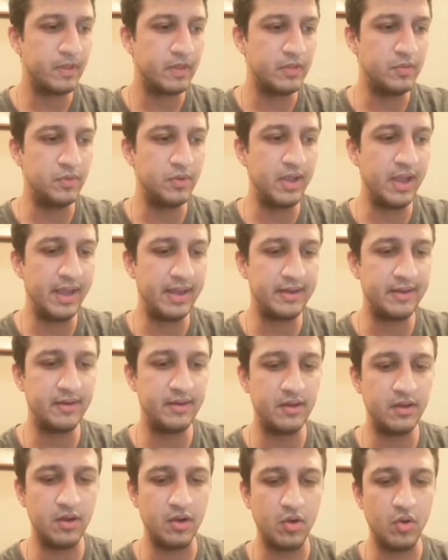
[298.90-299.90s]
you get
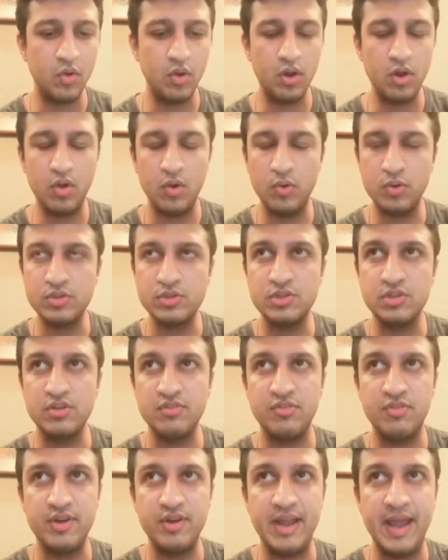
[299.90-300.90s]
a whole host
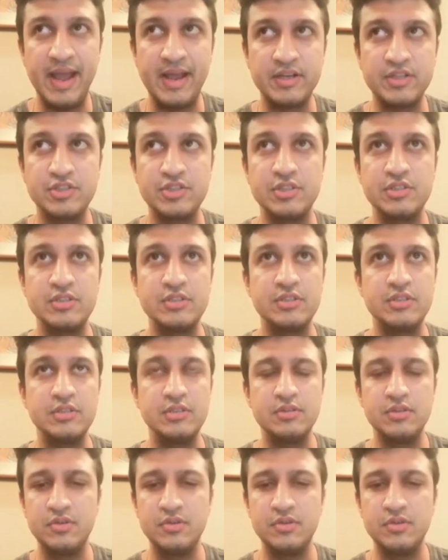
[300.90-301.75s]
of reactions.